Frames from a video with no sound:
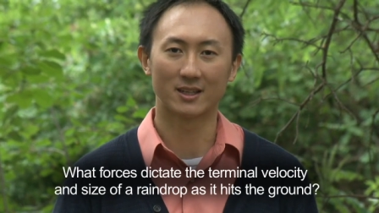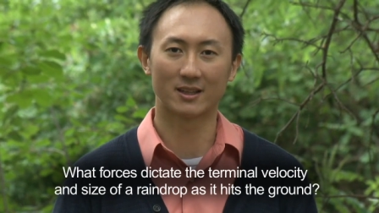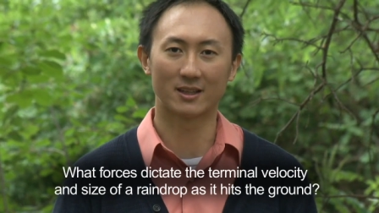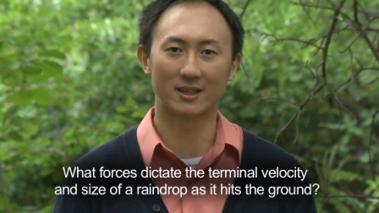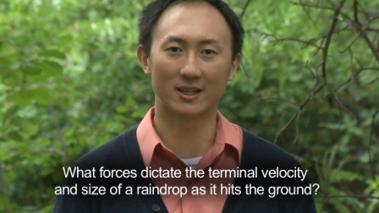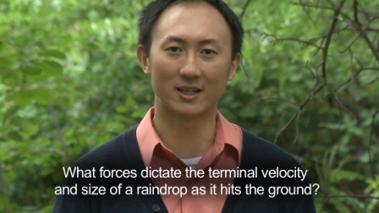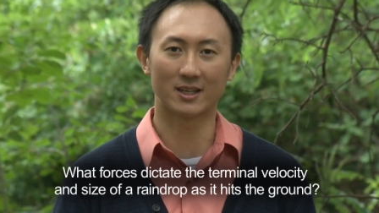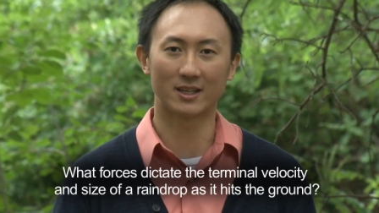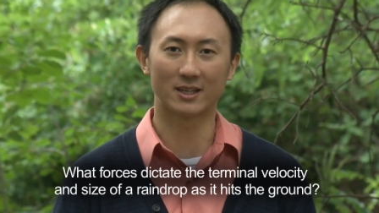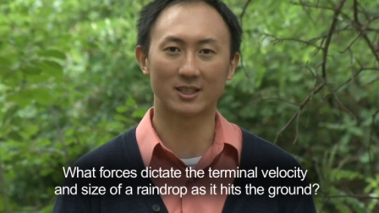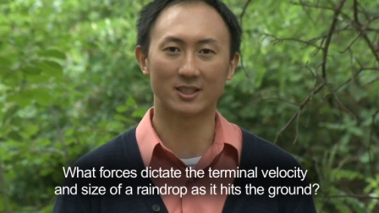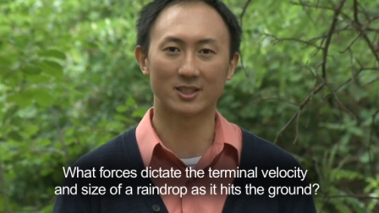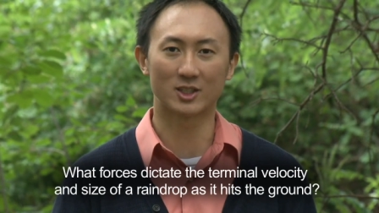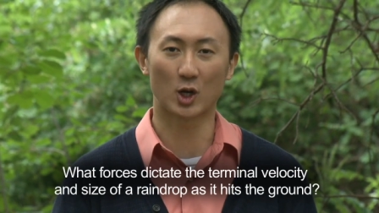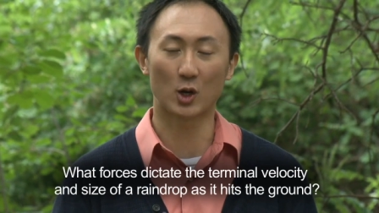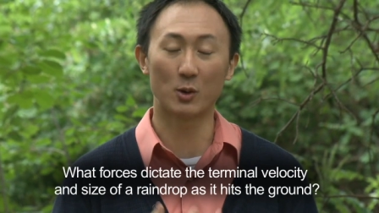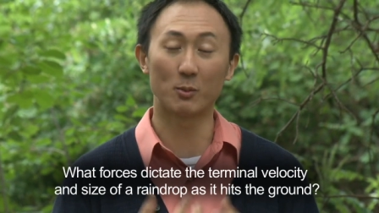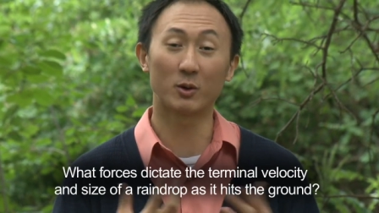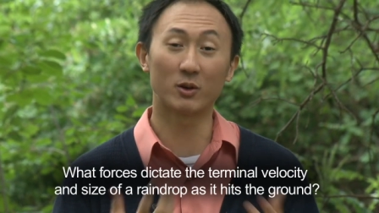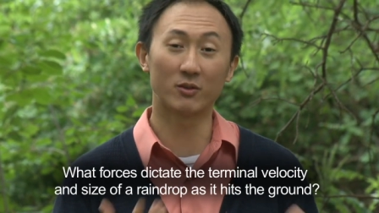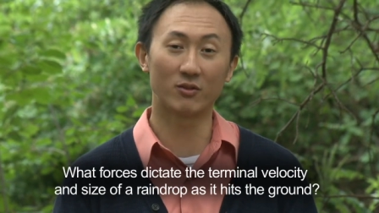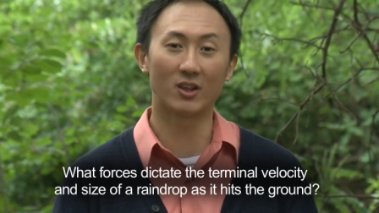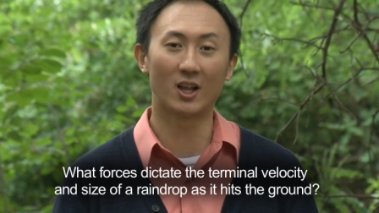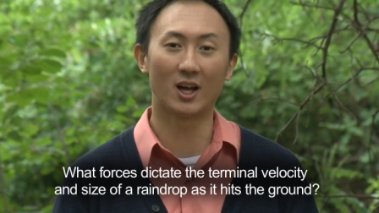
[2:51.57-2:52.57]
the
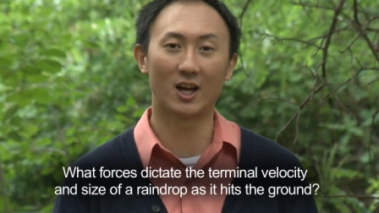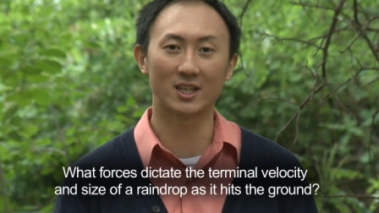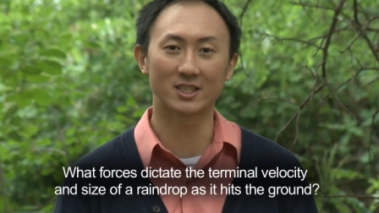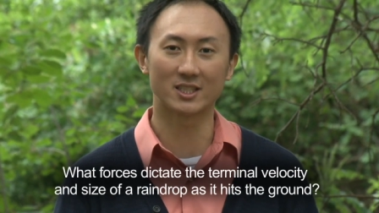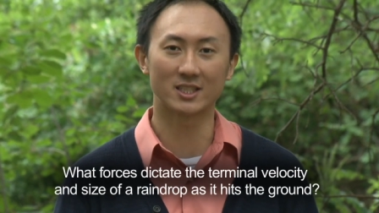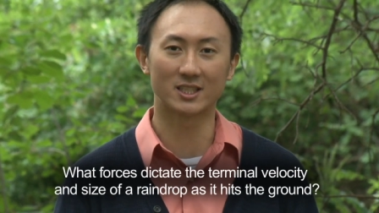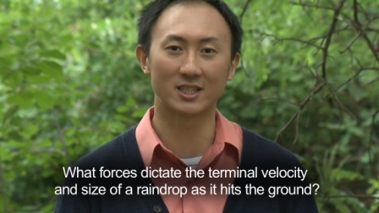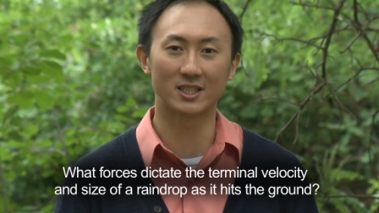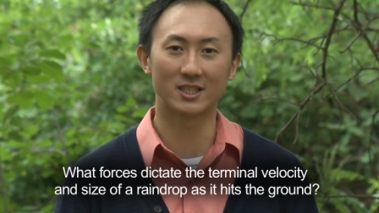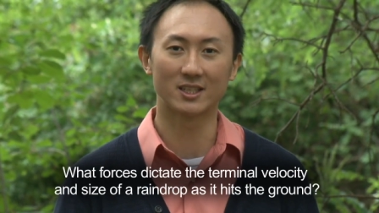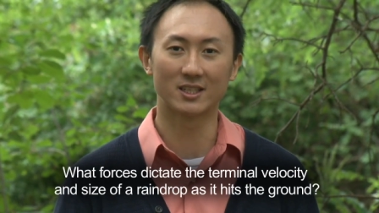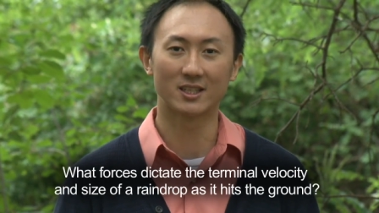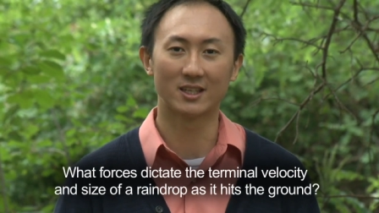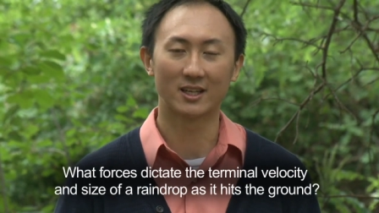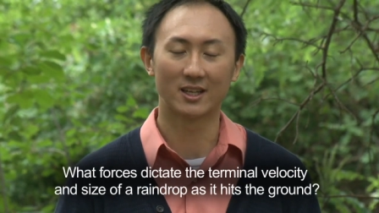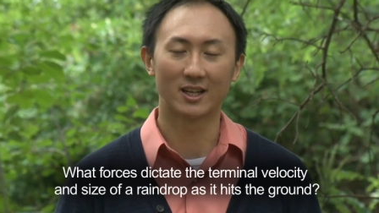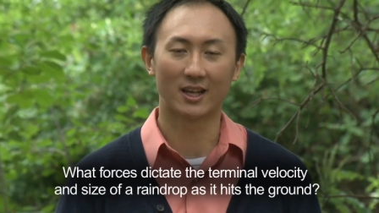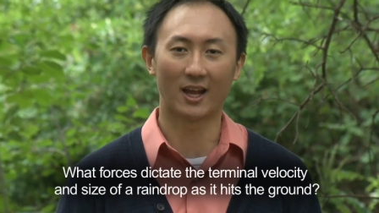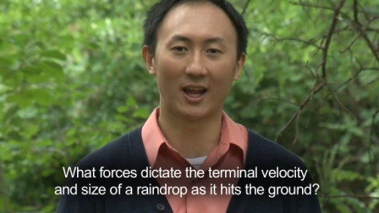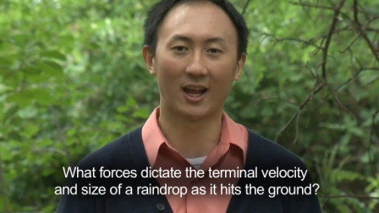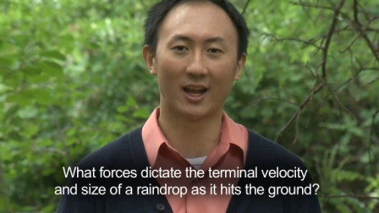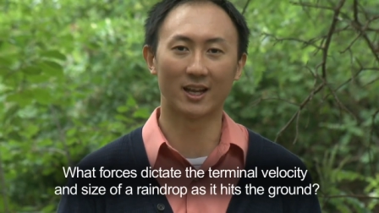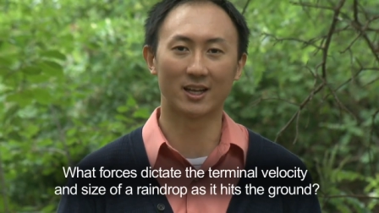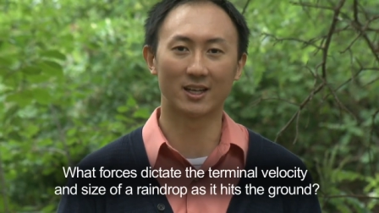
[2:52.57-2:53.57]
terminal velocity
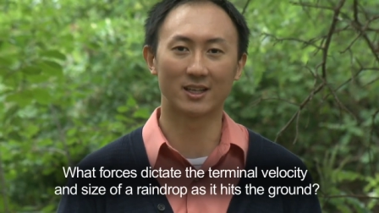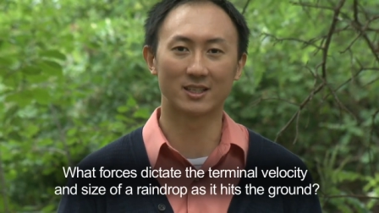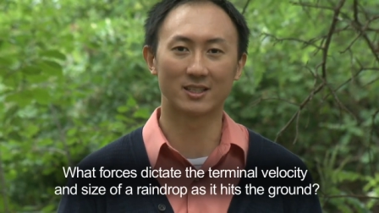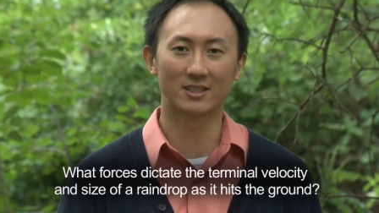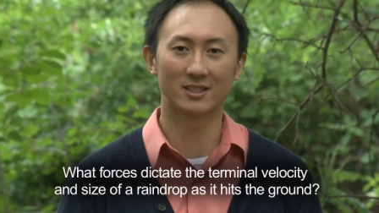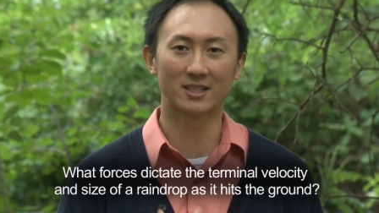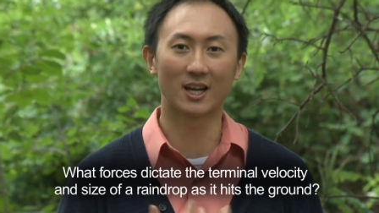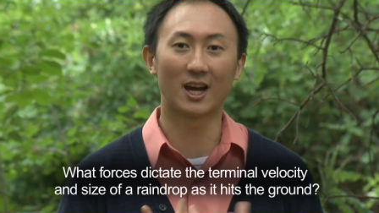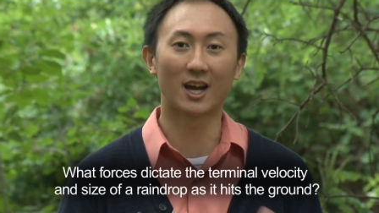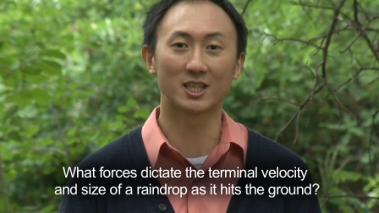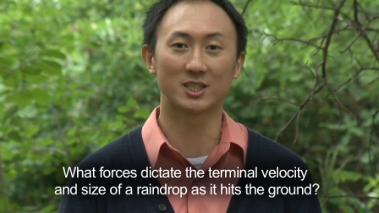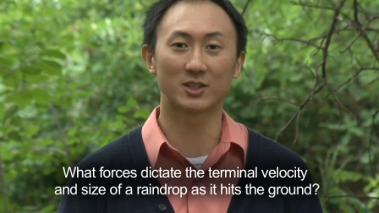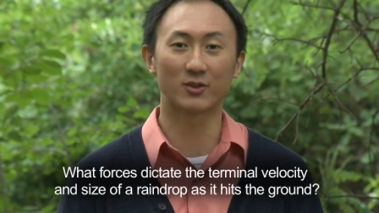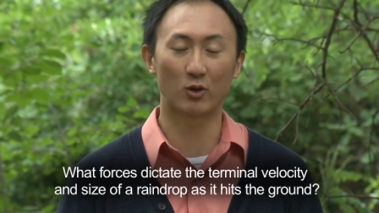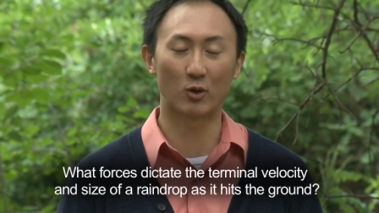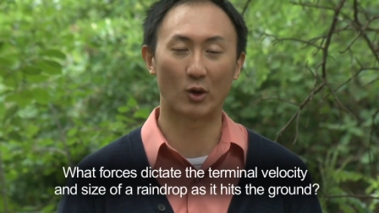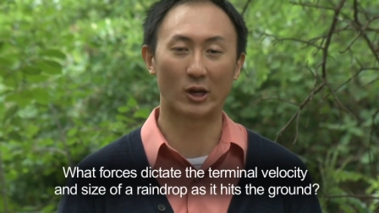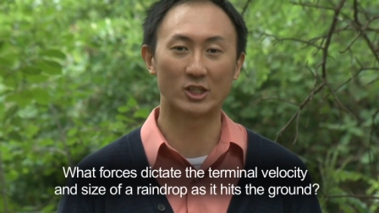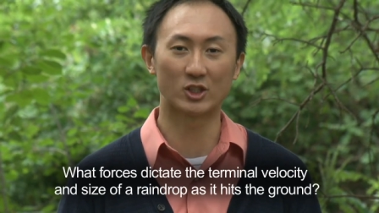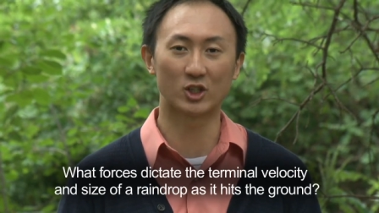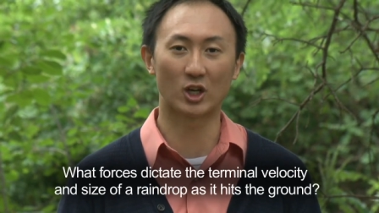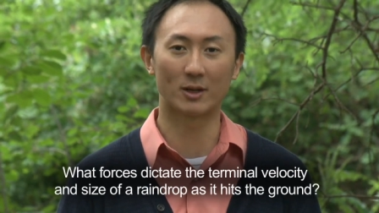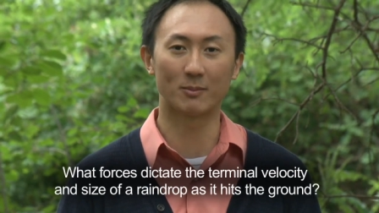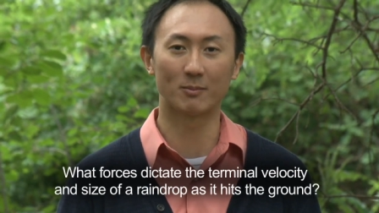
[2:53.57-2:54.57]
and size of a
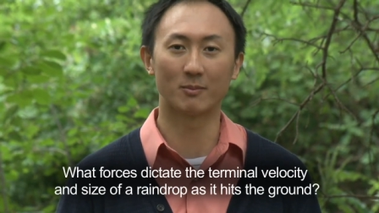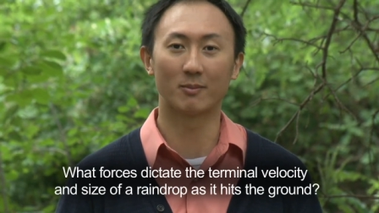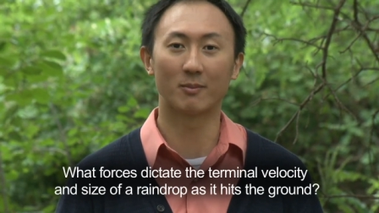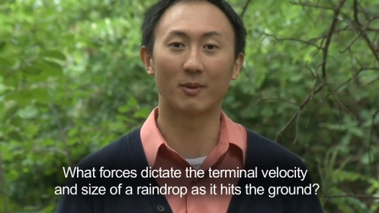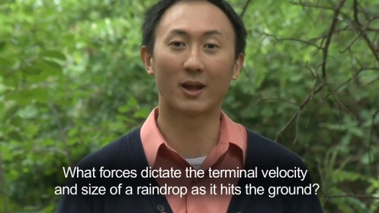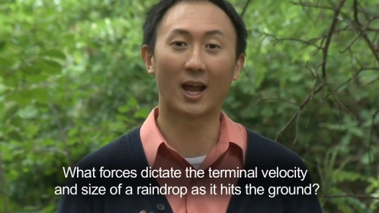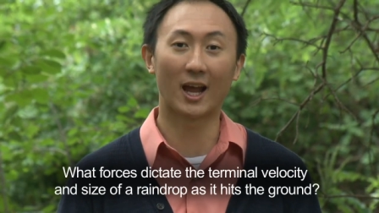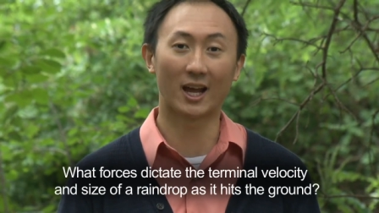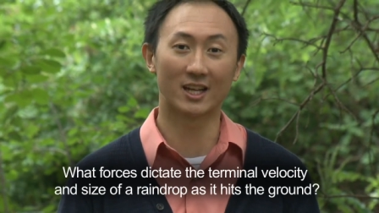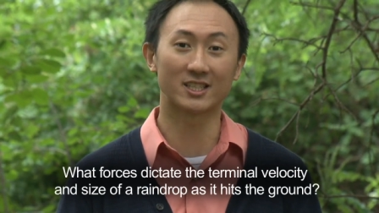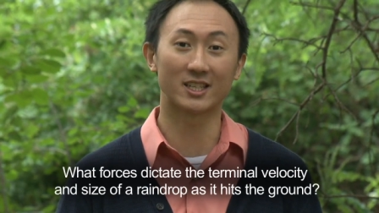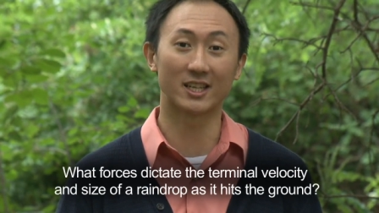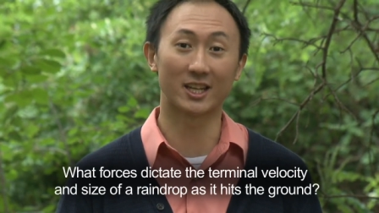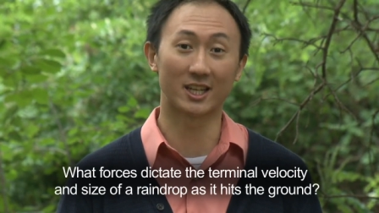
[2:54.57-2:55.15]
raindrop as